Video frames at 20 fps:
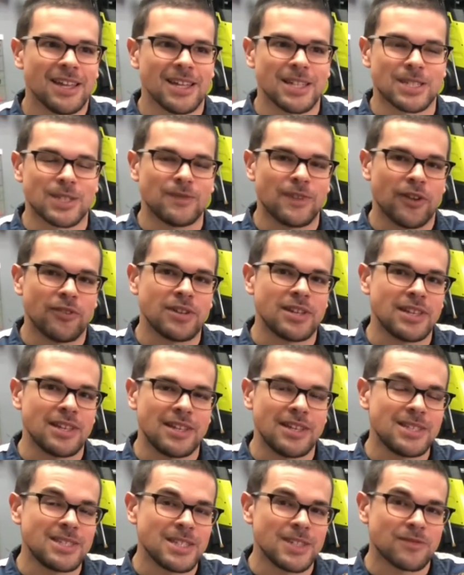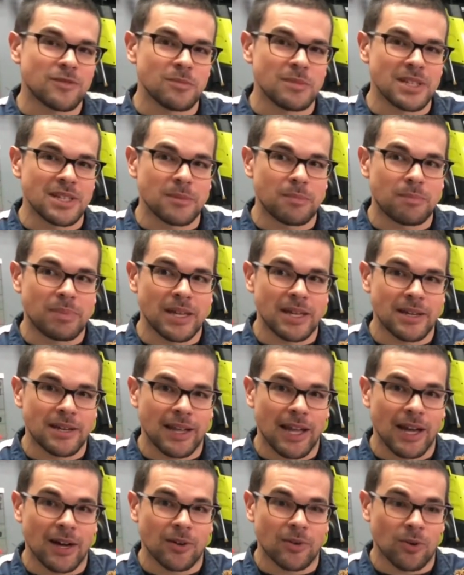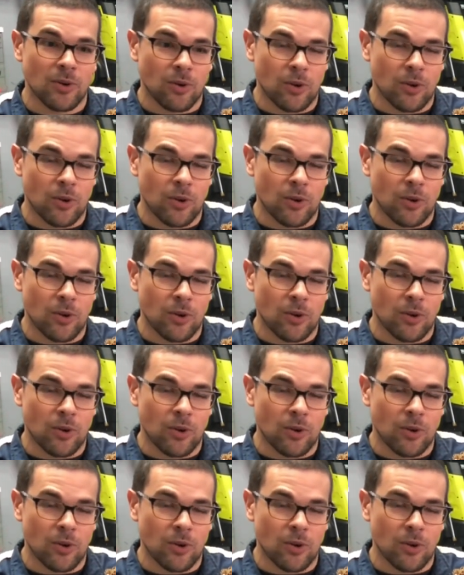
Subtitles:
it's very easy for me to pin it out